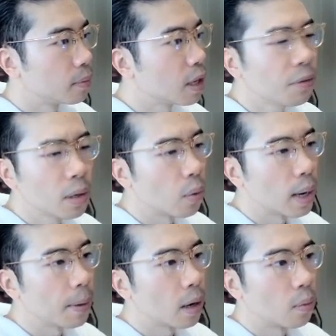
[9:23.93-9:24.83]
Definitely
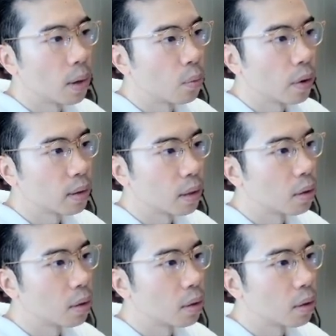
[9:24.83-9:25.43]
way better when we're at the